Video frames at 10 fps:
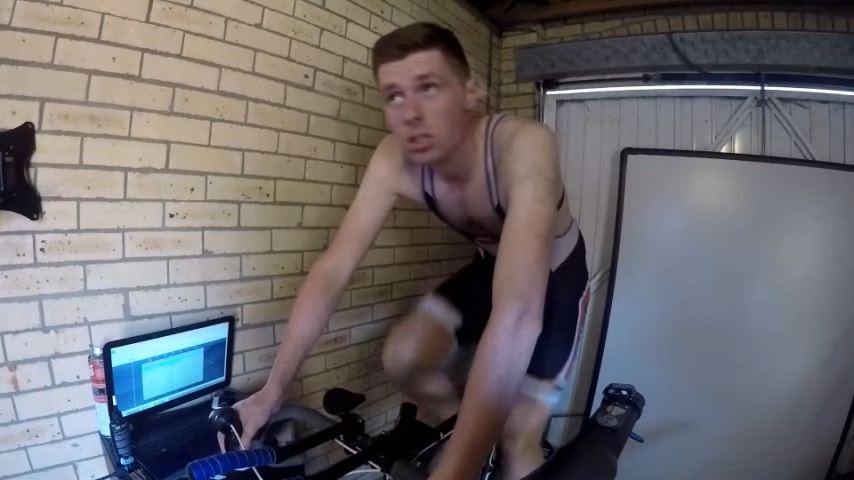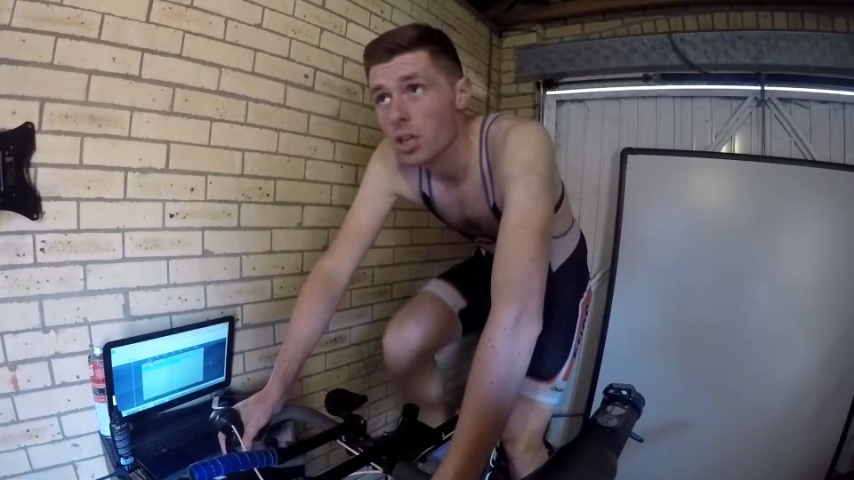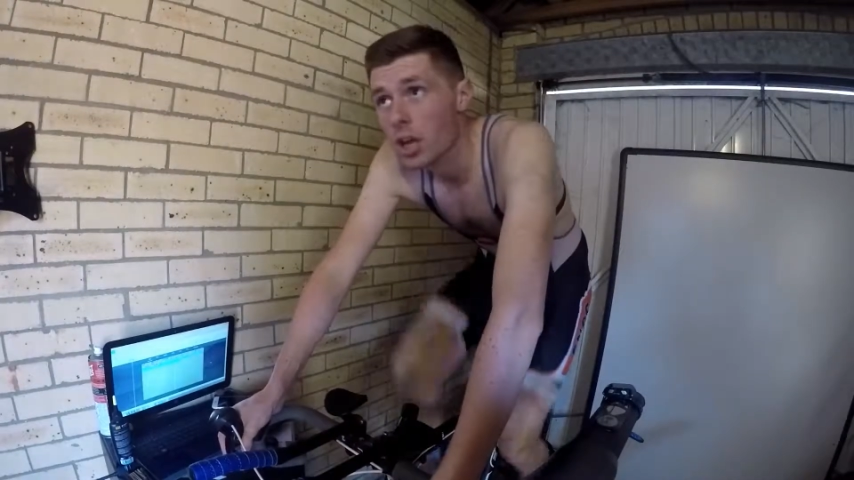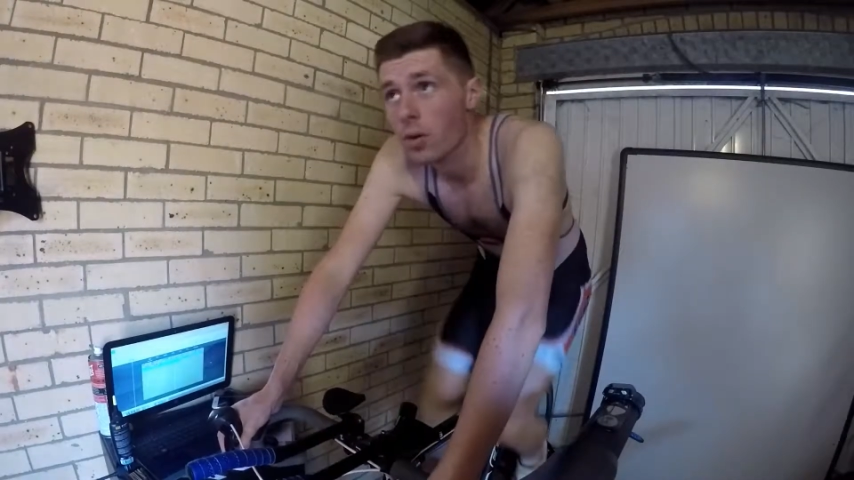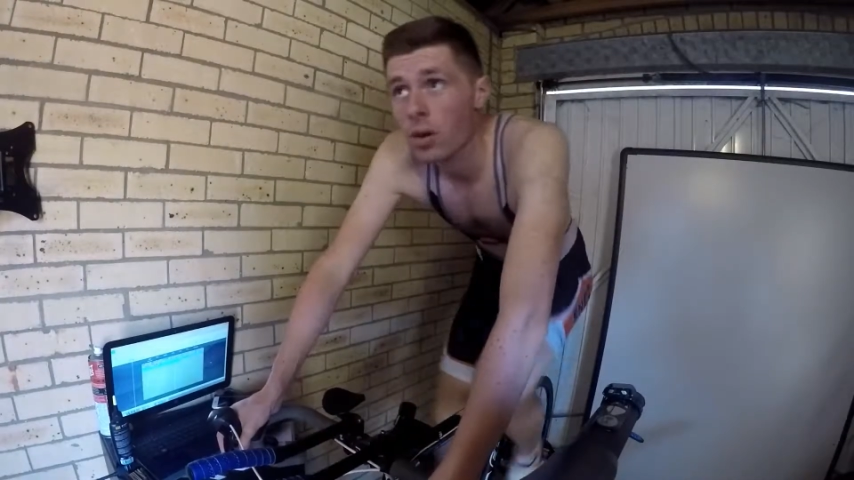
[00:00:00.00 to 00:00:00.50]

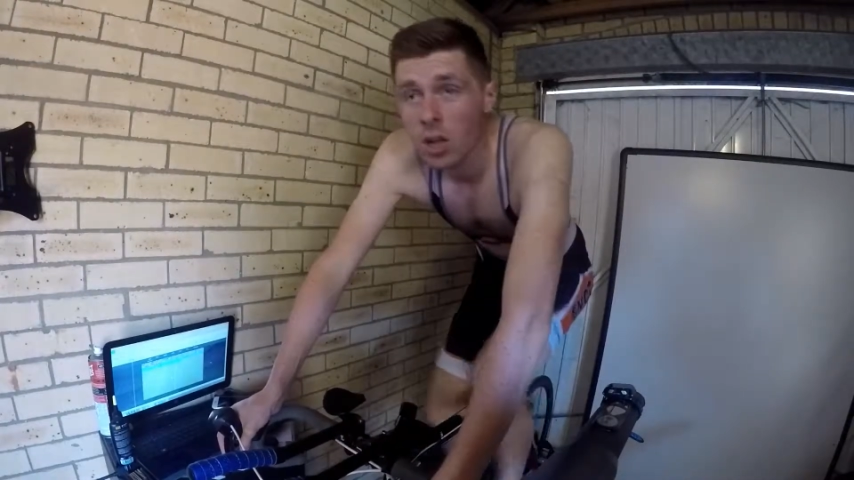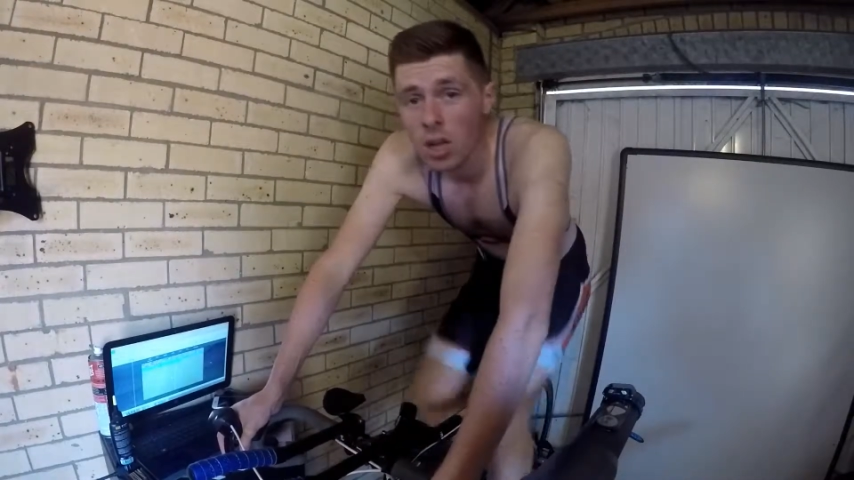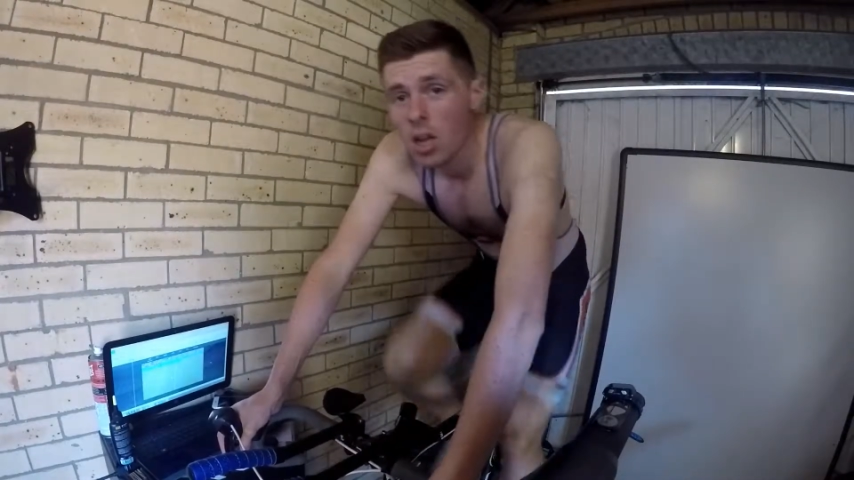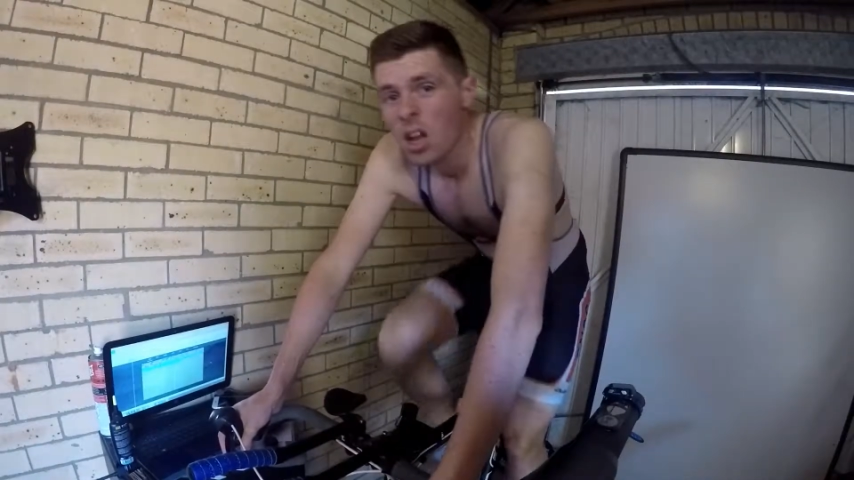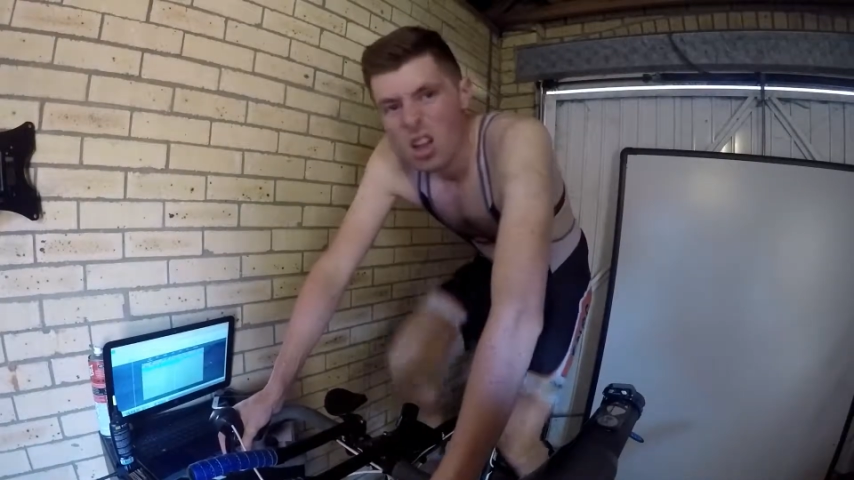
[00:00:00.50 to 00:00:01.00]
so
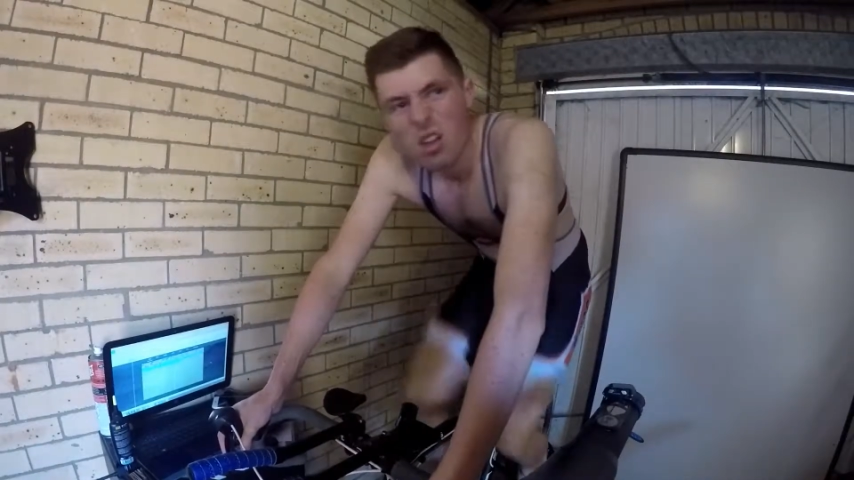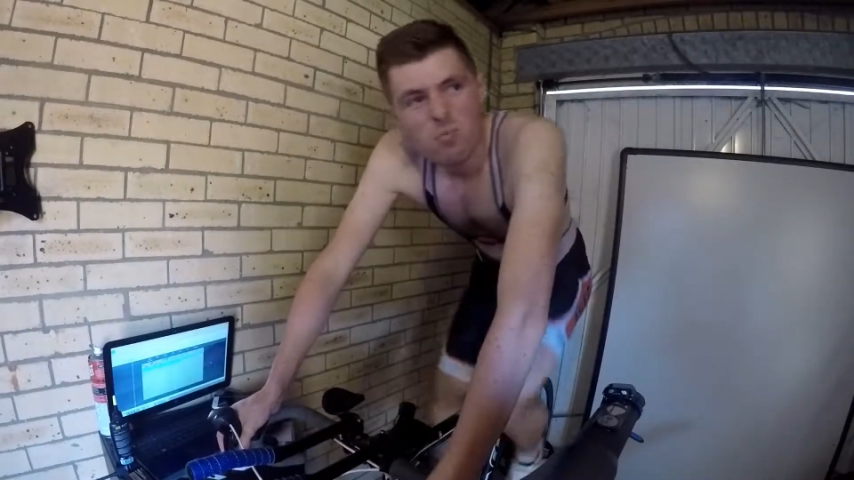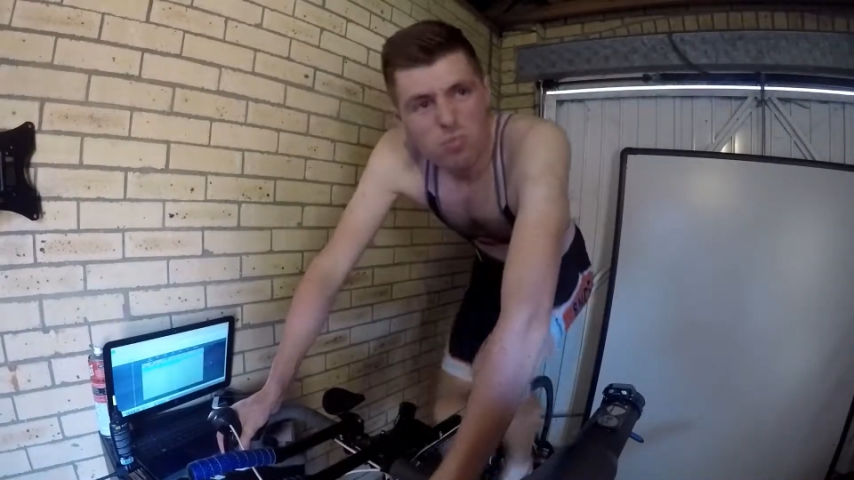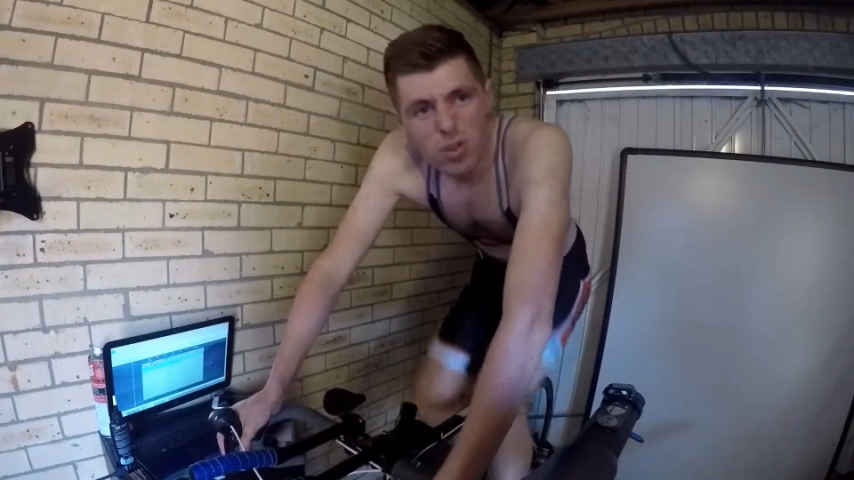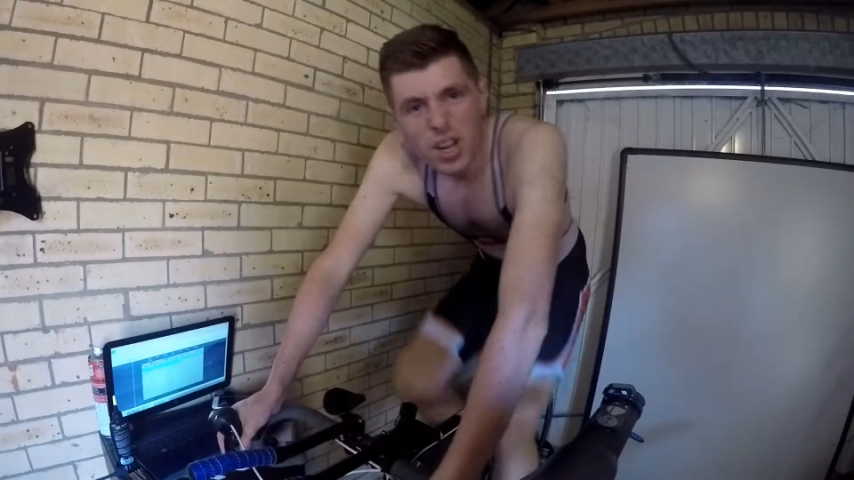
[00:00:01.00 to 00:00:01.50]

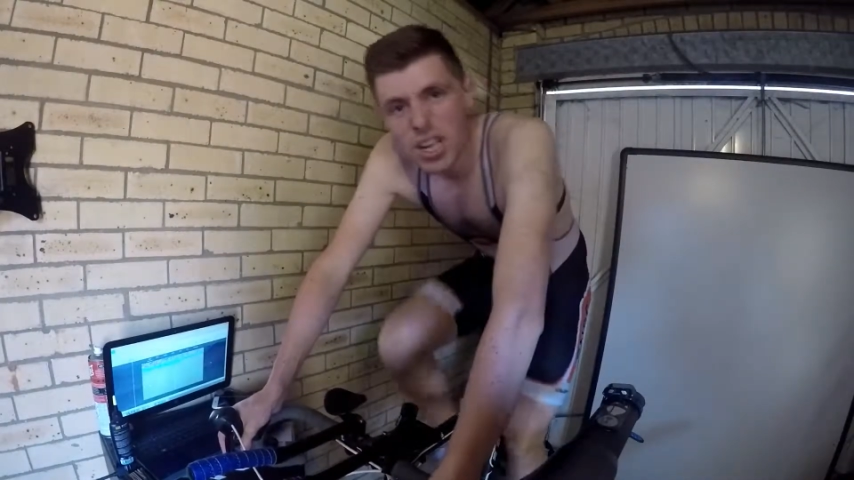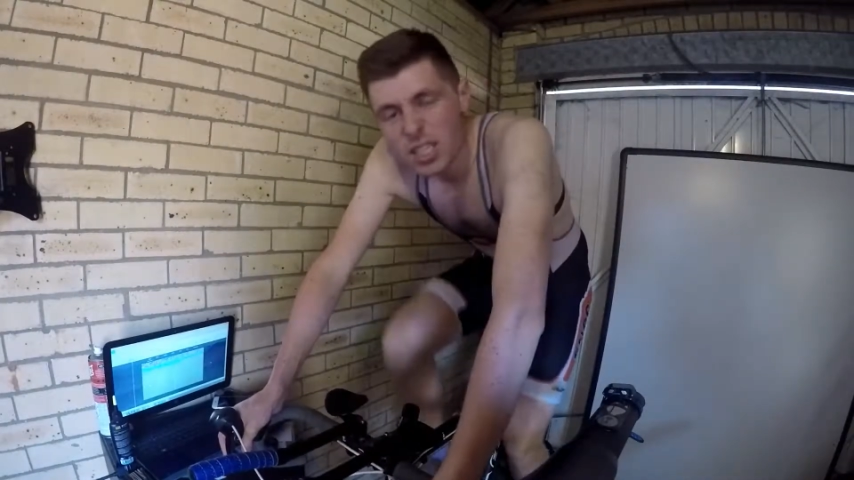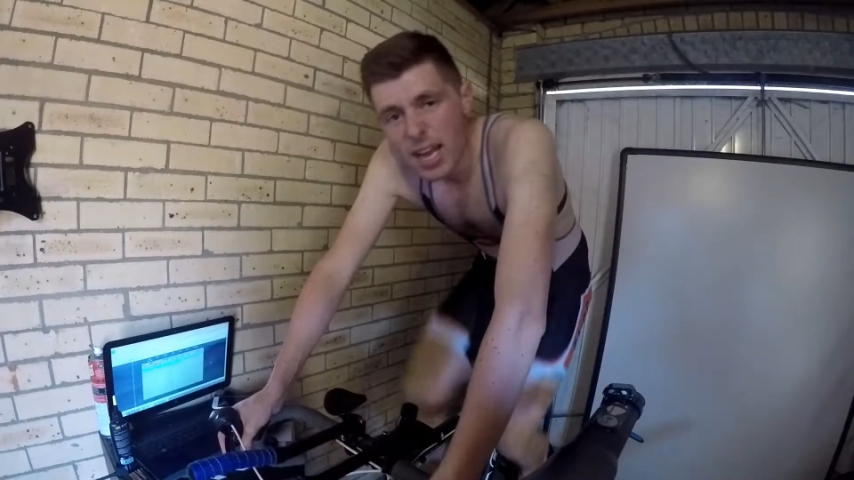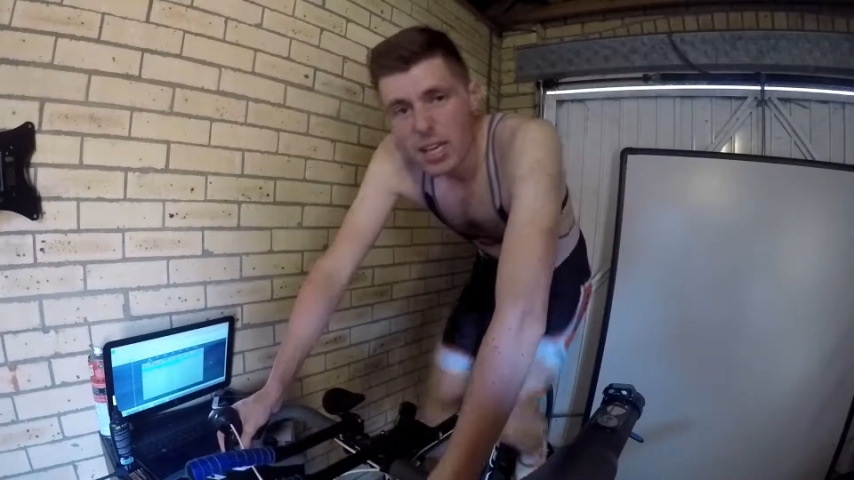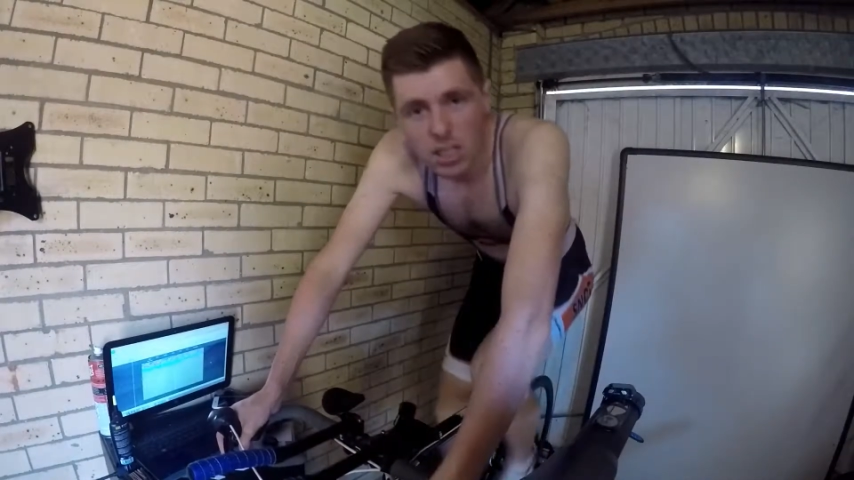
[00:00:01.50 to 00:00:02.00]
pretty
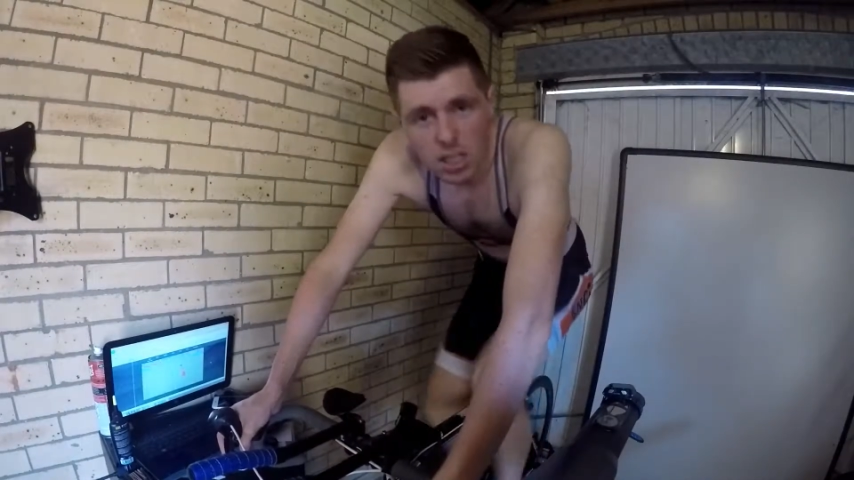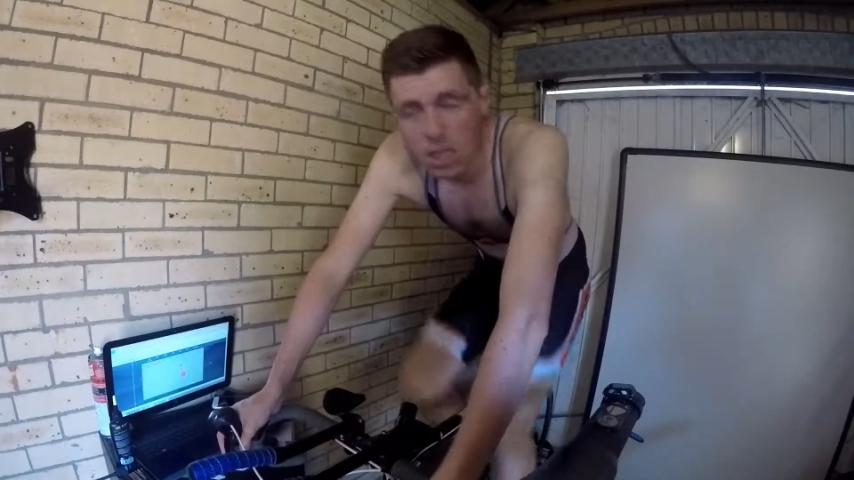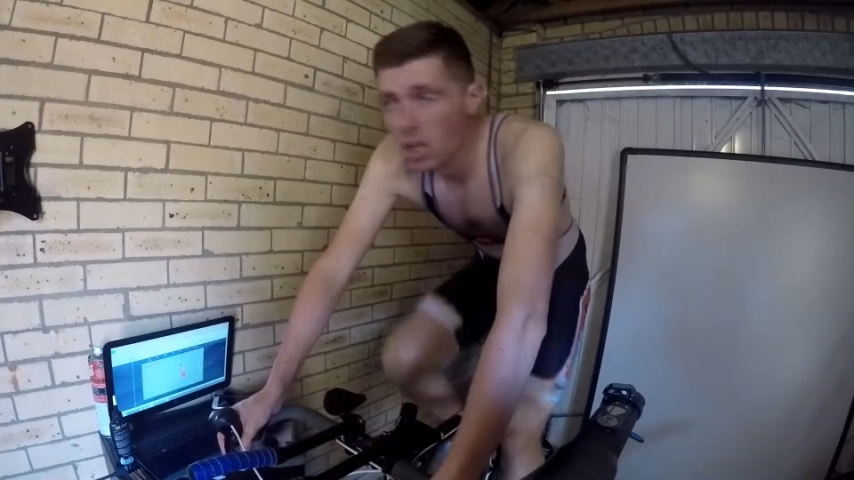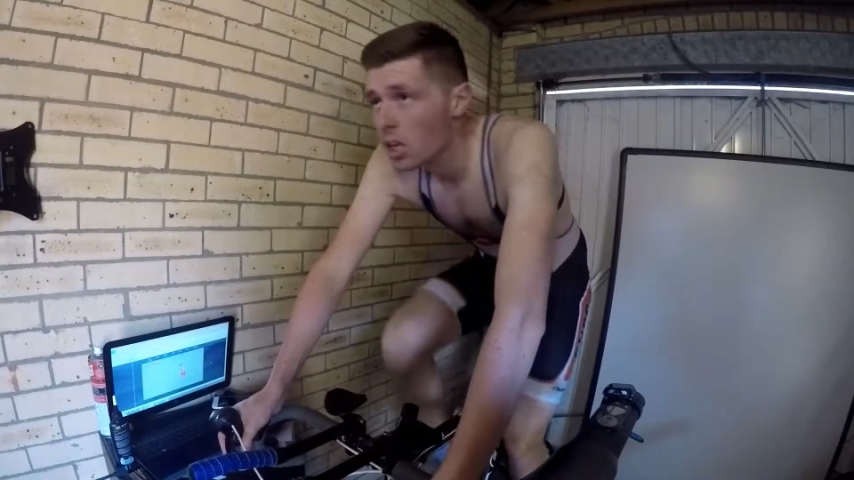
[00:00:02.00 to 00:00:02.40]
intense.